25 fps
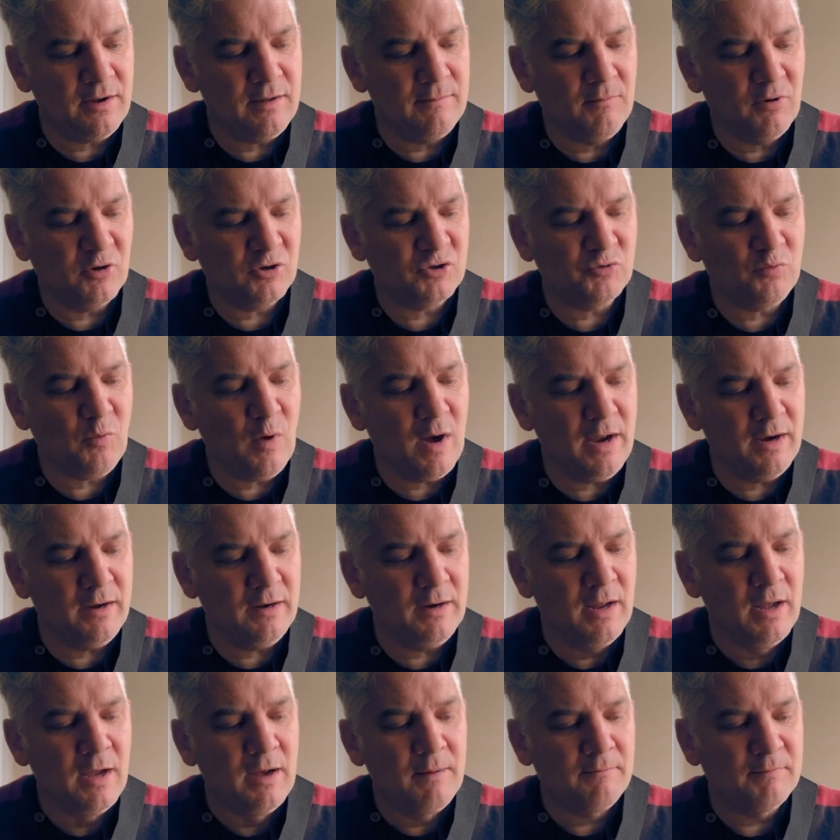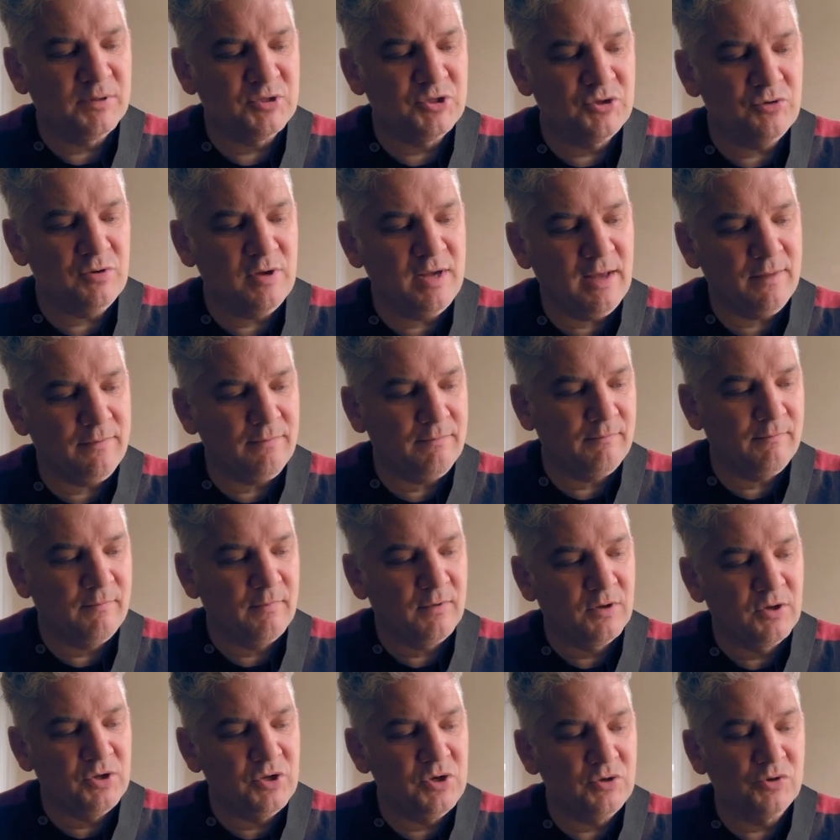in box 1, but you can
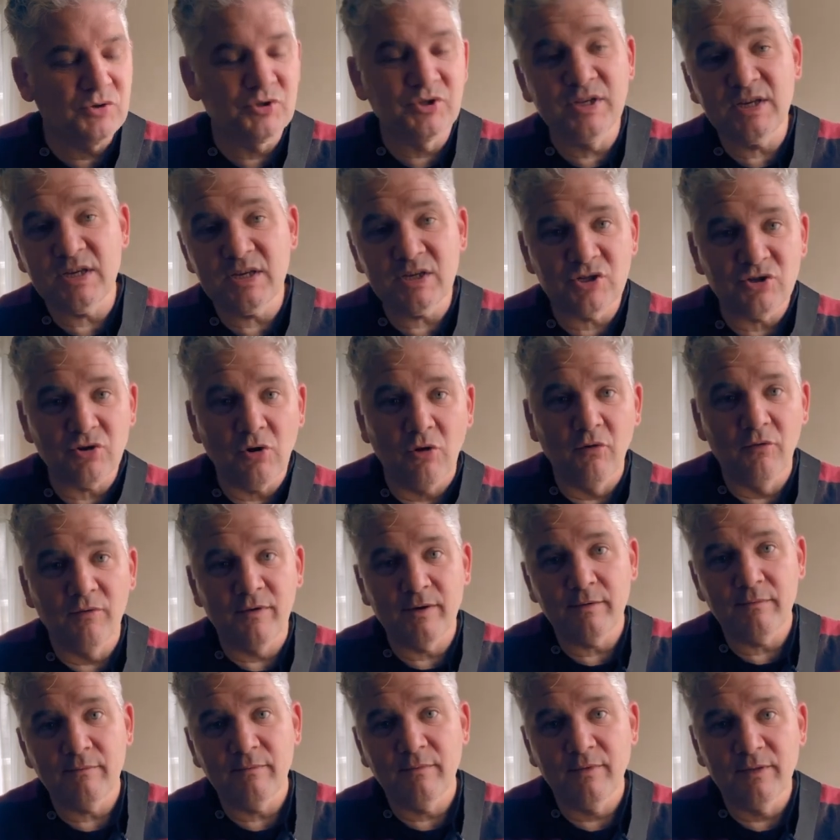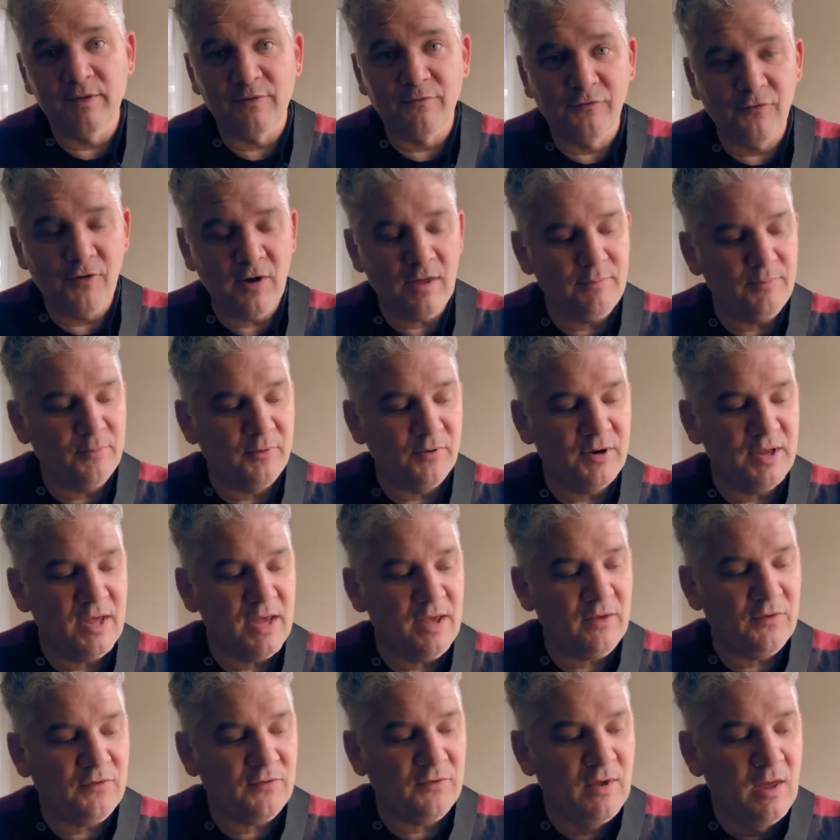use this over the fretboard,
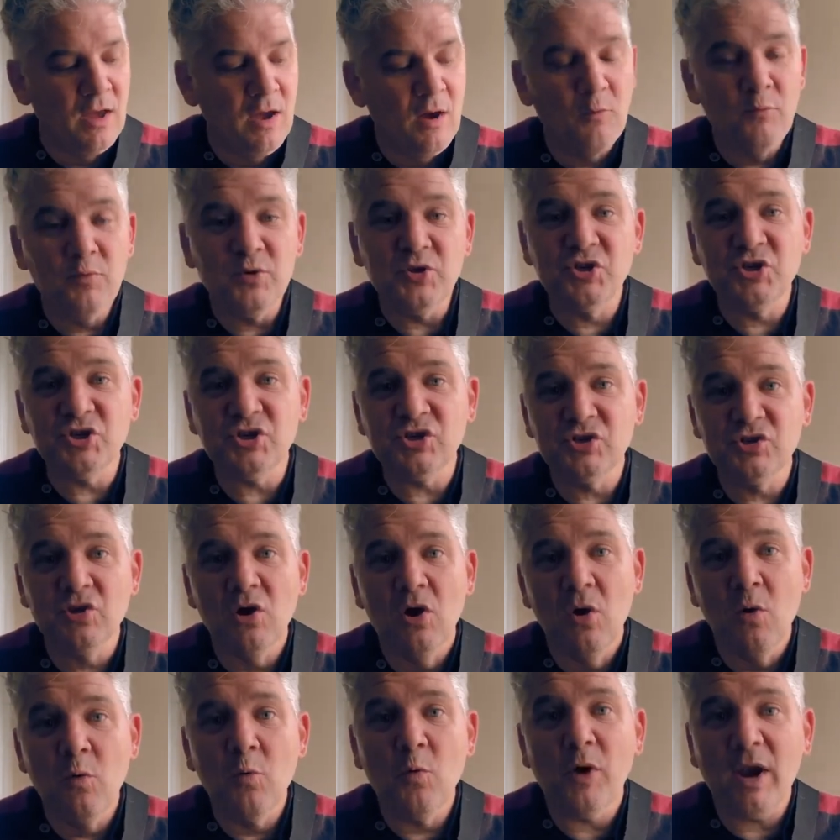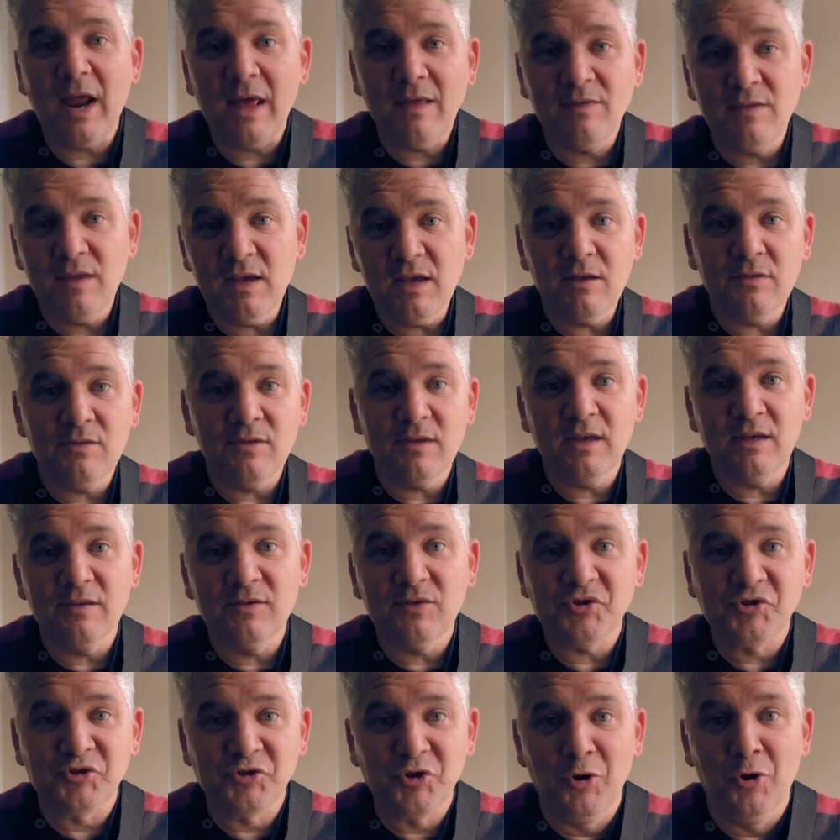yes, which is what I did in
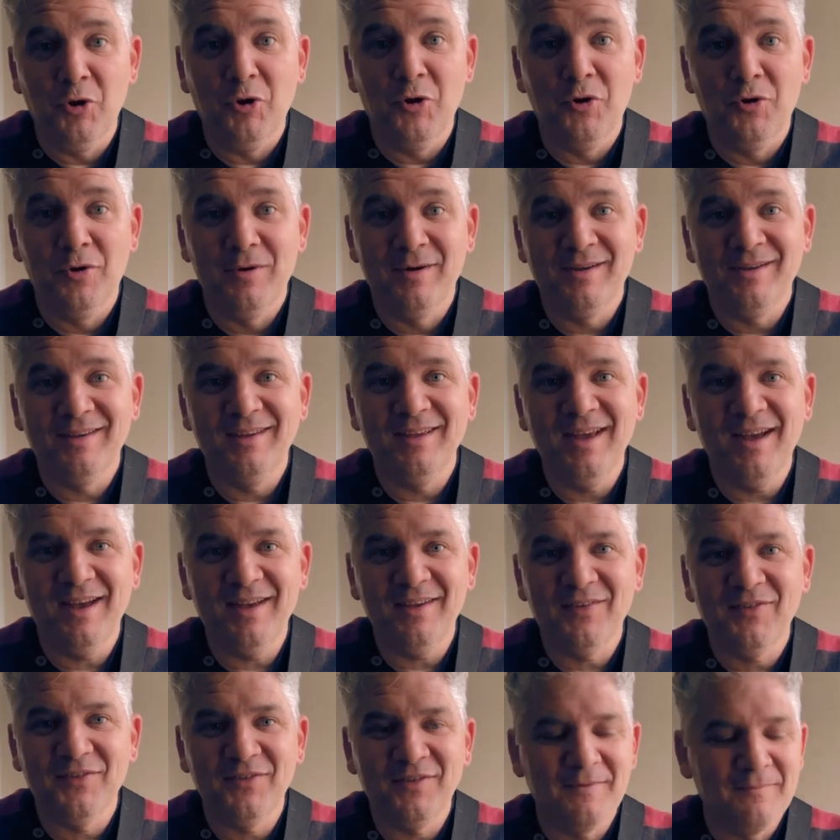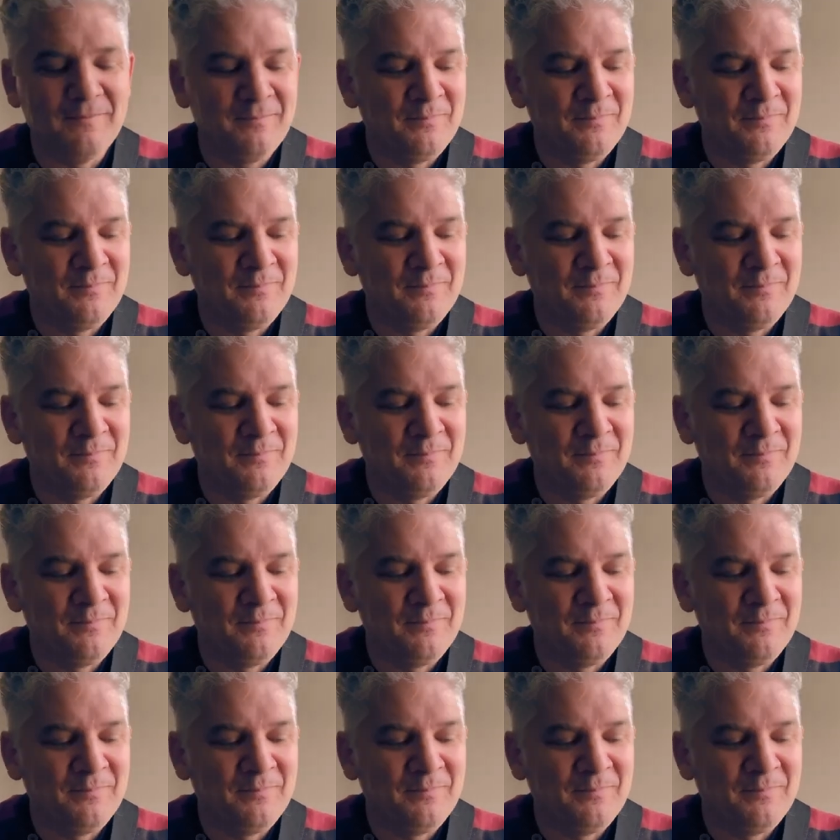the solo, yes.